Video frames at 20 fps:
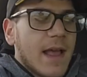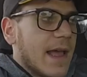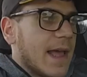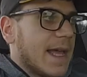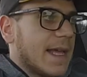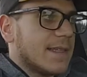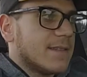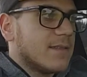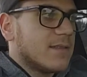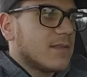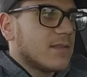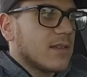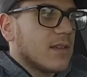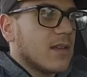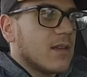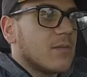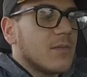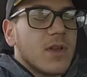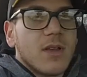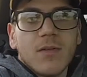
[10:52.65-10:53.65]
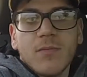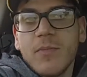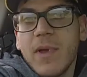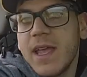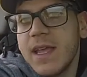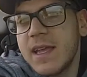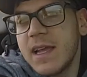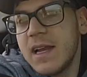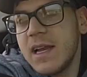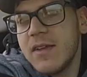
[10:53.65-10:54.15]
and
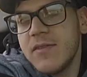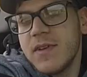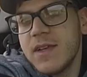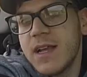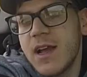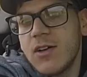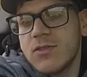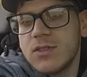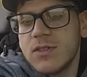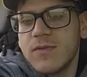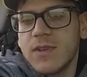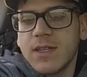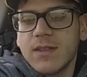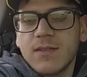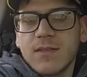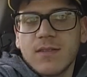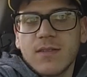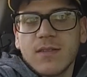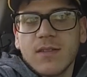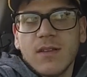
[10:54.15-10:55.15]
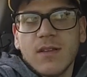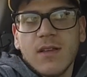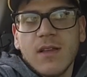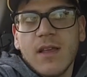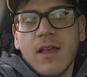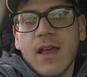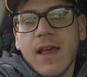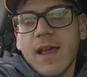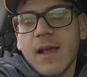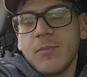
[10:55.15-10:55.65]
make a living out of it.
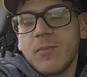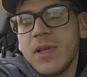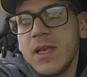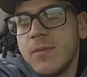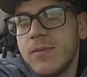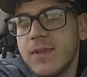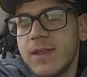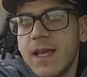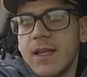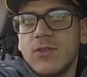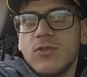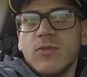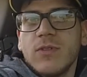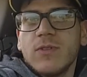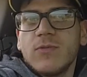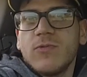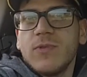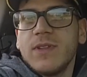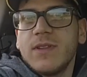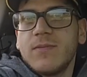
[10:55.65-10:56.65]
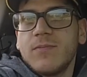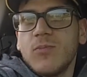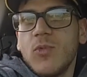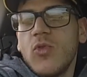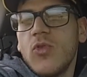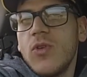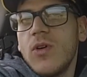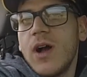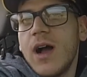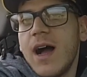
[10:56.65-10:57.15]
And people that do it with
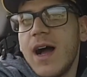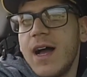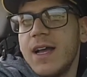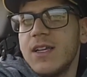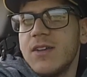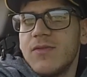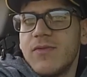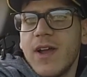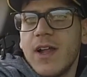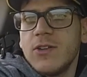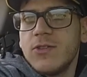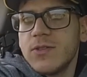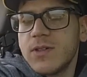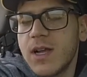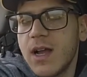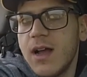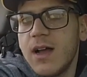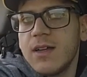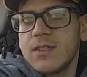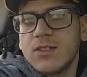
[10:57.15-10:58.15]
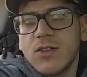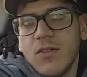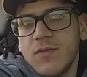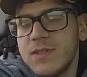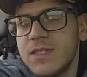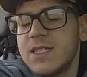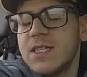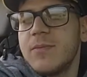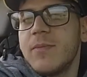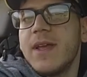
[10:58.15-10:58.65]
more higher value cars
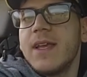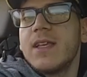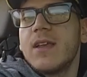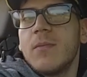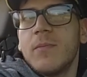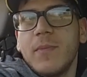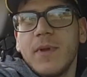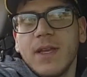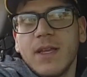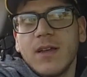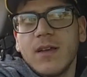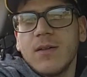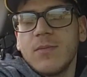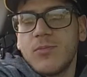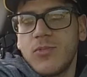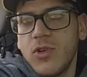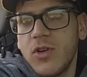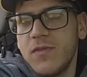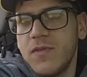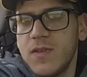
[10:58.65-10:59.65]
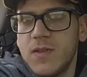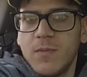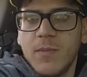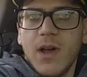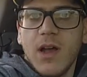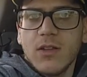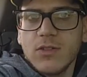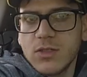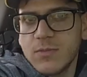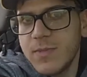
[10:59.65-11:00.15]
obviously make a bigger profit
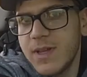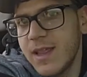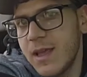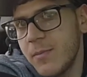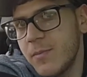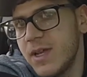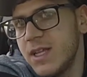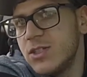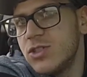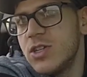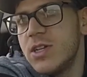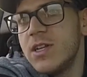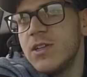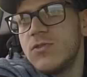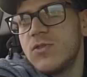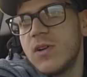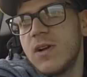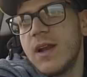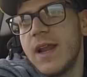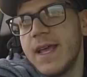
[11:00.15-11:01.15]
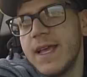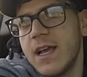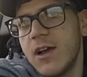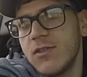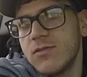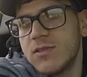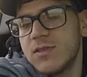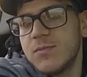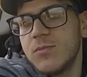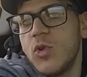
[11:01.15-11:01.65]
margin, but that means you need to lay
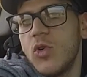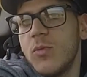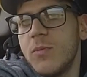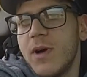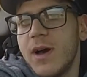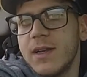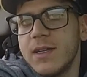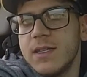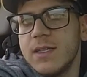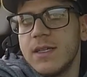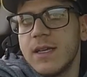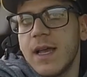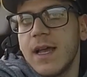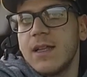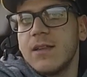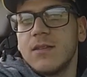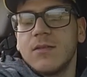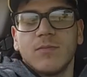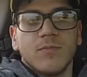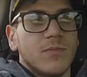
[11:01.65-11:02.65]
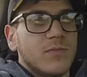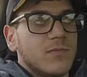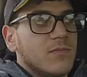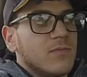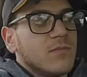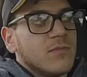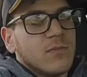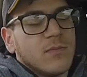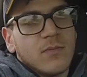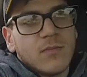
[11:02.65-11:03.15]
out more money. And
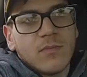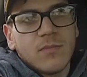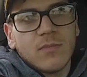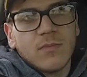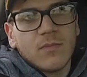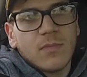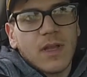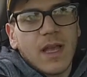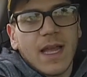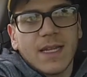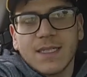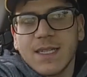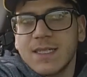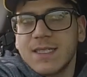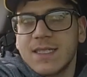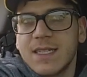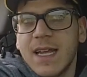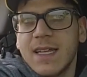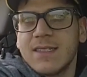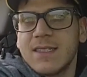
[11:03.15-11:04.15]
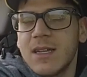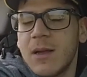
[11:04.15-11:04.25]
as I said,